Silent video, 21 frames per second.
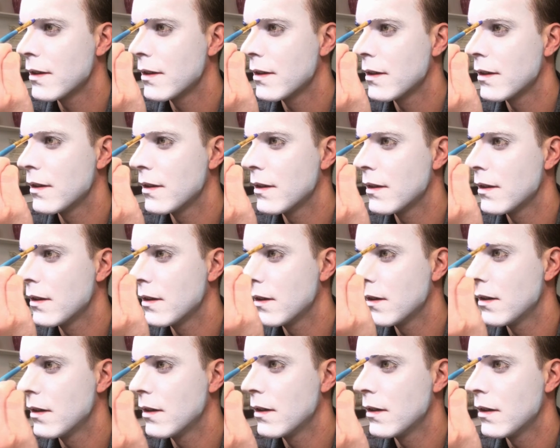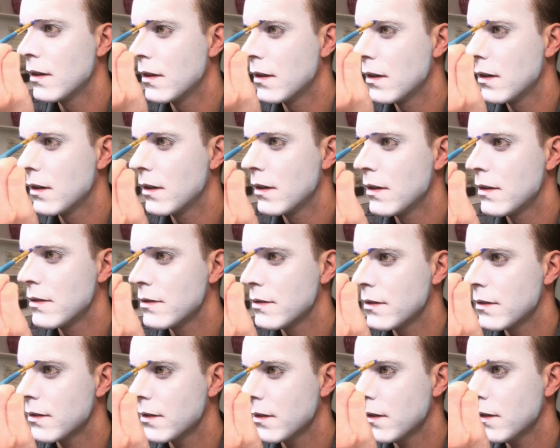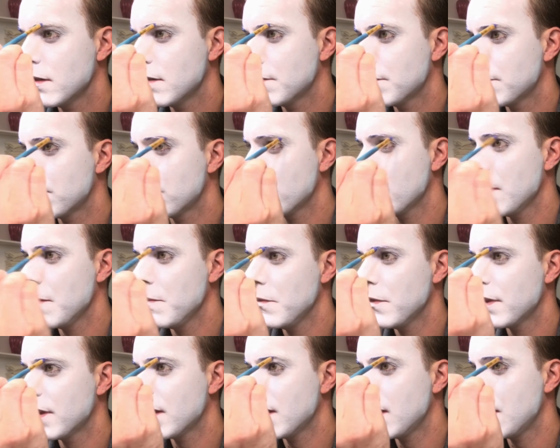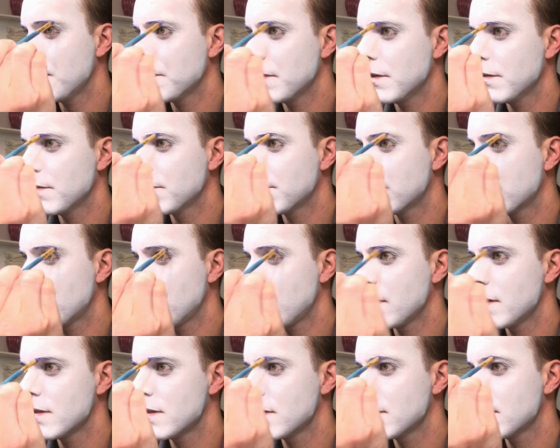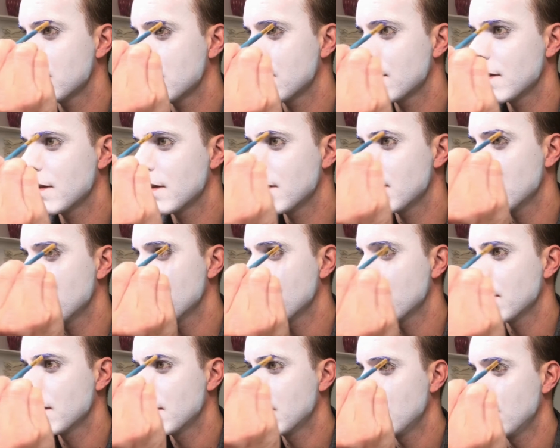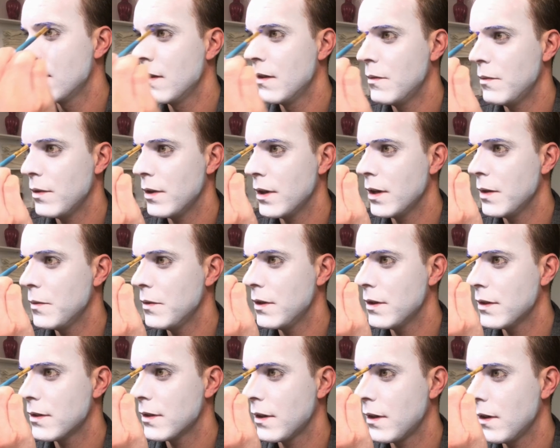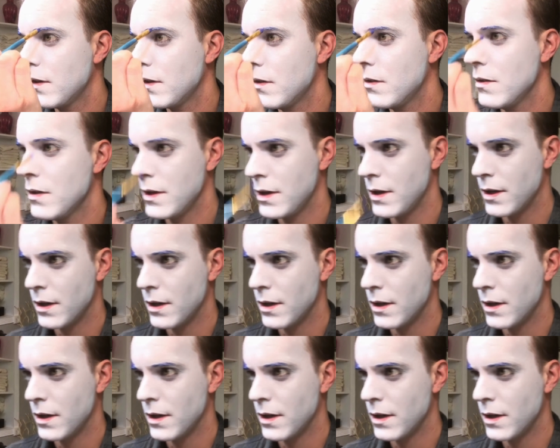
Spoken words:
So just kind of frame with the eyebrow first where you want to go.